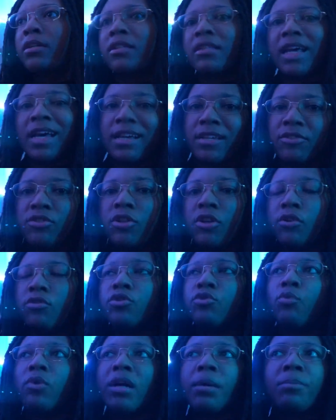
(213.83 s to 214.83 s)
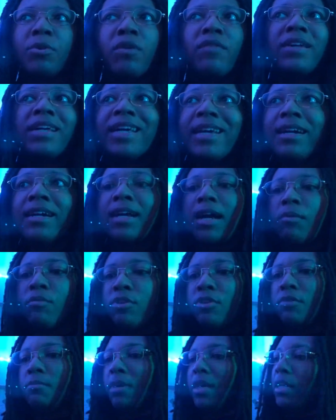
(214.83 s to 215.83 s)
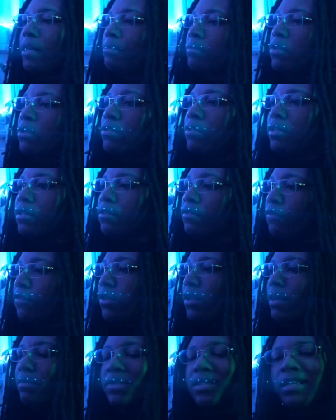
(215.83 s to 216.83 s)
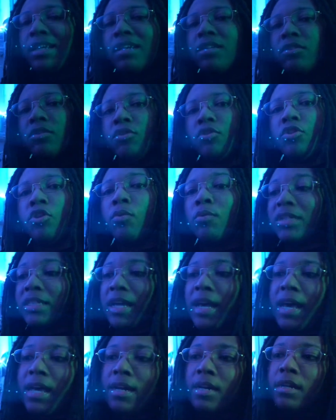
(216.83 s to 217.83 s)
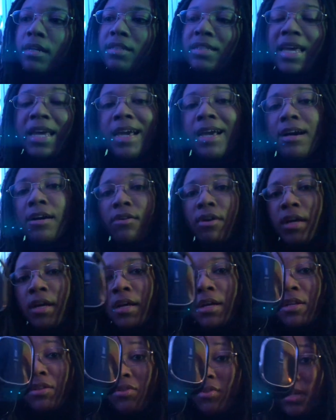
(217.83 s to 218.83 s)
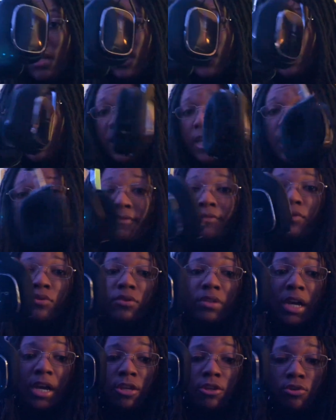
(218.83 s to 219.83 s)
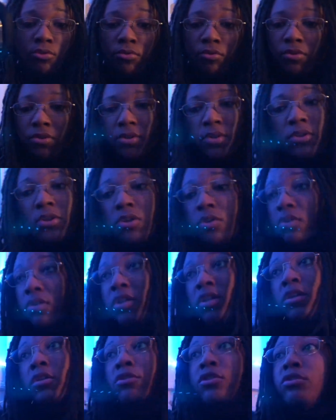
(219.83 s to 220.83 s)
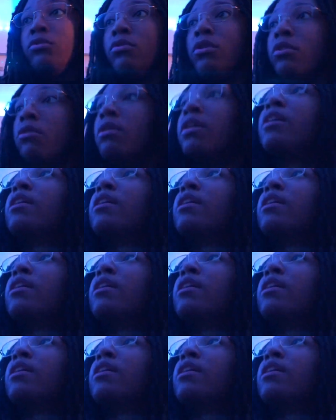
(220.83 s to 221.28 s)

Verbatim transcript: like, you know, you want to be able to hear that when you're making music. You feel what I'm saying? So you know what to edit and take out. So these the headphones I use. You don't need no studio